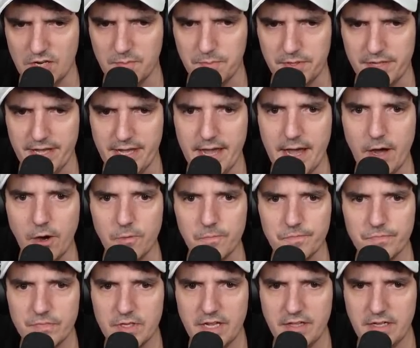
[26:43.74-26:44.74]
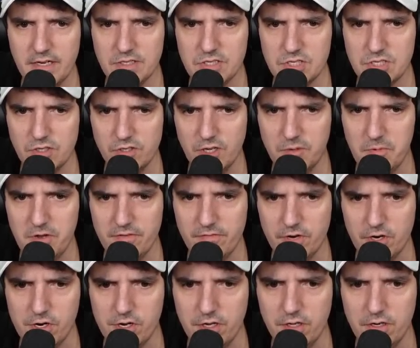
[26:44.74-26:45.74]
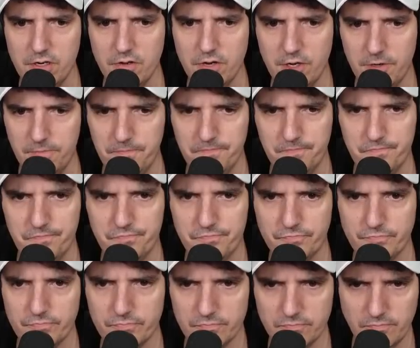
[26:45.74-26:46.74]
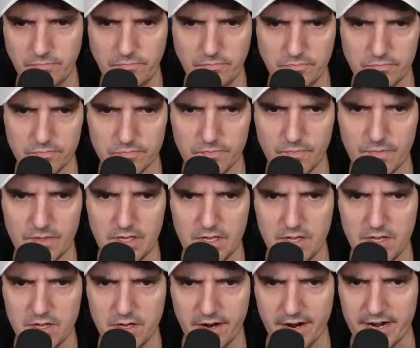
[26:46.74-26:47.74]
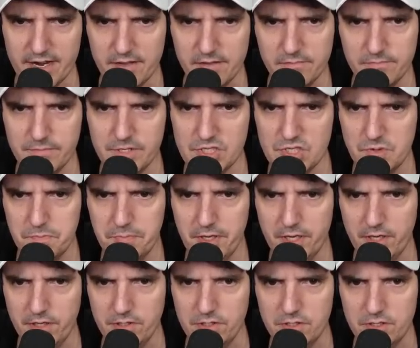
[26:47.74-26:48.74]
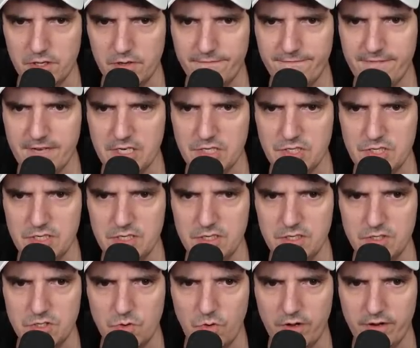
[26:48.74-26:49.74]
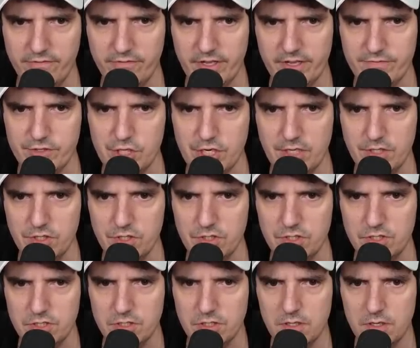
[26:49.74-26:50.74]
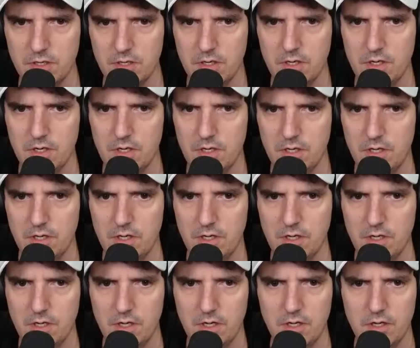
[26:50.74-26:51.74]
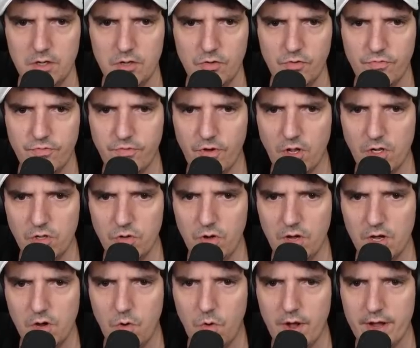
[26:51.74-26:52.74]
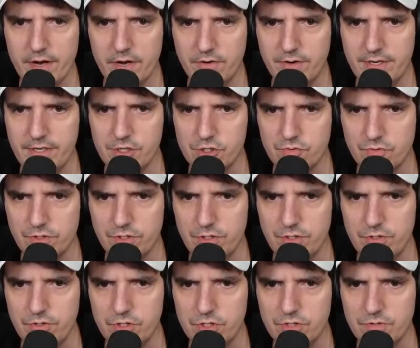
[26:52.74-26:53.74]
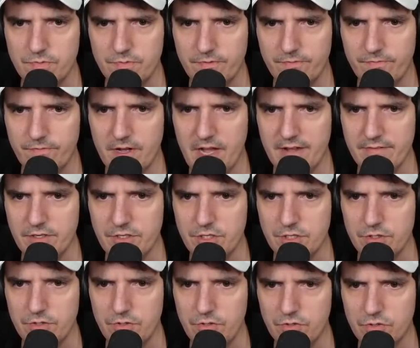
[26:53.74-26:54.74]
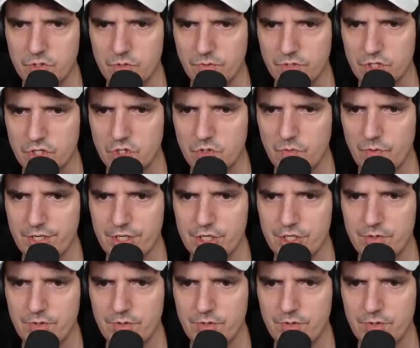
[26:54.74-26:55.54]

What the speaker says: play out. I think it's still gonna be a very good unit. All right, misc bug fixes, quality of life changes. Follow acquire range reduced from 5 to 2. Units will switch